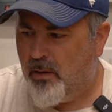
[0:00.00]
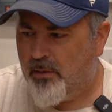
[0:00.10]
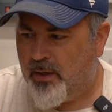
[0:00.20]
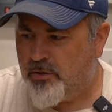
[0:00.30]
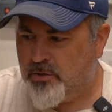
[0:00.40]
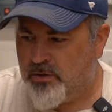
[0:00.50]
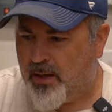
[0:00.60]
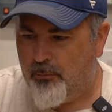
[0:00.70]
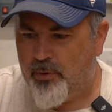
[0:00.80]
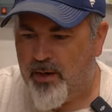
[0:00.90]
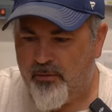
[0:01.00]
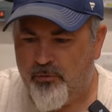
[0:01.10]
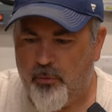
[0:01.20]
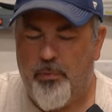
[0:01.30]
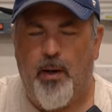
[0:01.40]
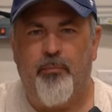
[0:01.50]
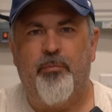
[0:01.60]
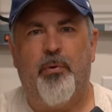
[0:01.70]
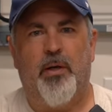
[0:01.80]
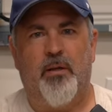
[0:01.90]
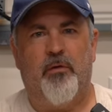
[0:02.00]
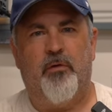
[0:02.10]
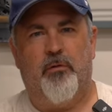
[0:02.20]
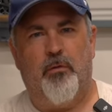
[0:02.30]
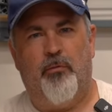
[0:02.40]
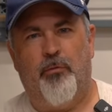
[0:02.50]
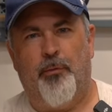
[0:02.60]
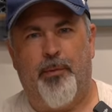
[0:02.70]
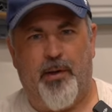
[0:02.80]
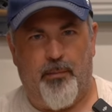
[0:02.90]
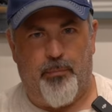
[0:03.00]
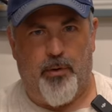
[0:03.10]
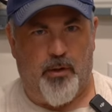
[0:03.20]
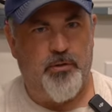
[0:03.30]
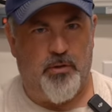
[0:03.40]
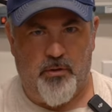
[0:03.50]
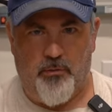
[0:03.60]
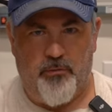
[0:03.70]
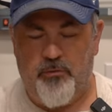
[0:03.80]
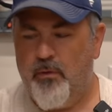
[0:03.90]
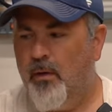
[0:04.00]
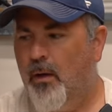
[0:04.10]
is just, I would have no problems putting this into full-time production use,